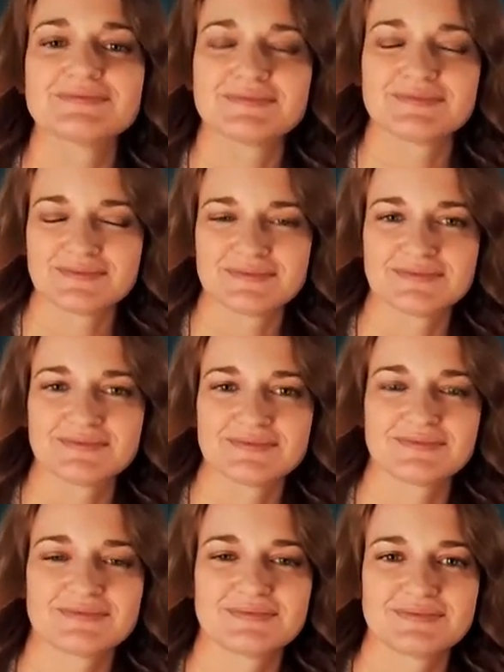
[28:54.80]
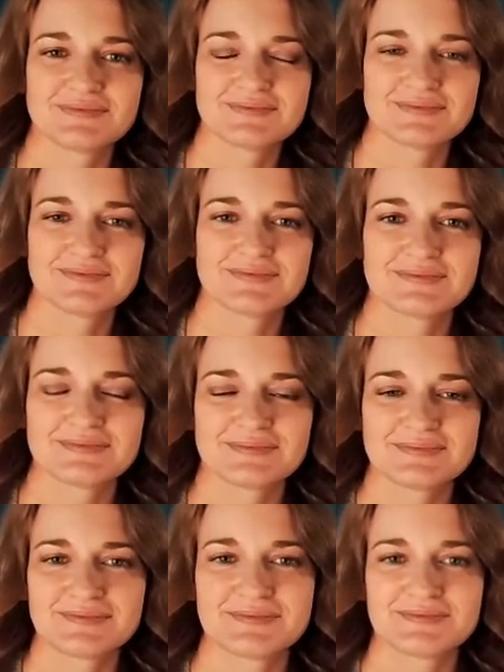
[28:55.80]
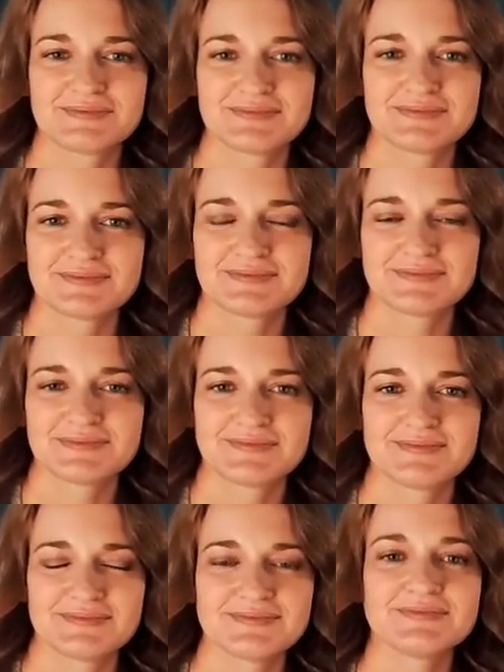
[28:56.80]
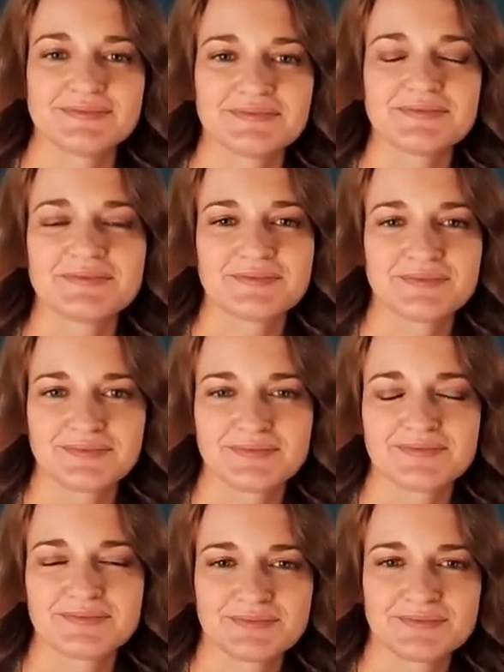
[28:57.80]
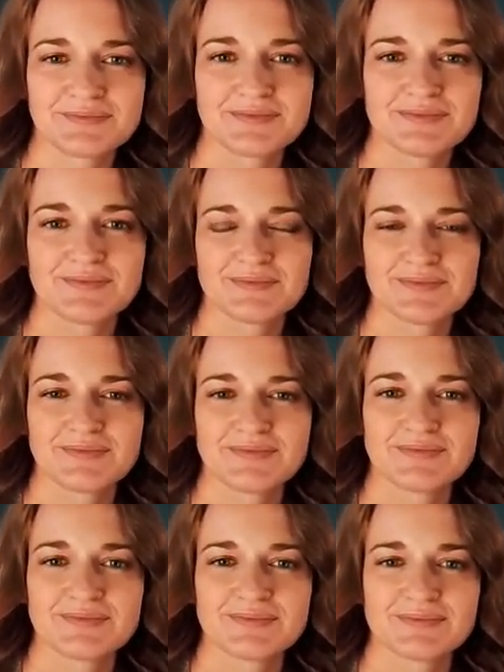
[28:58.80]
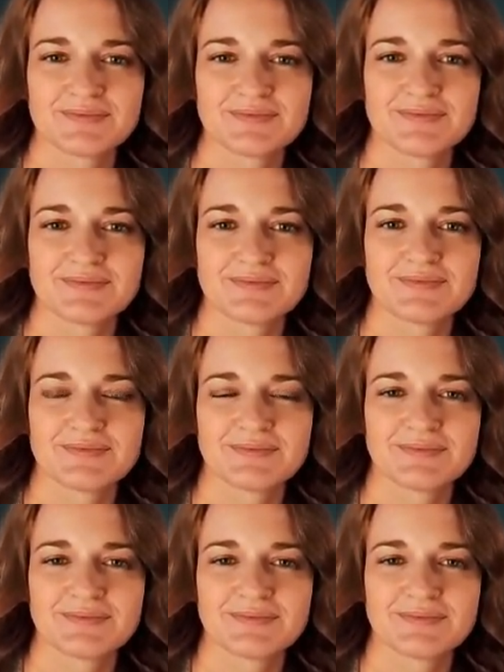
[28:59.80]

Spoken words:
No words are spoken by the person on screen.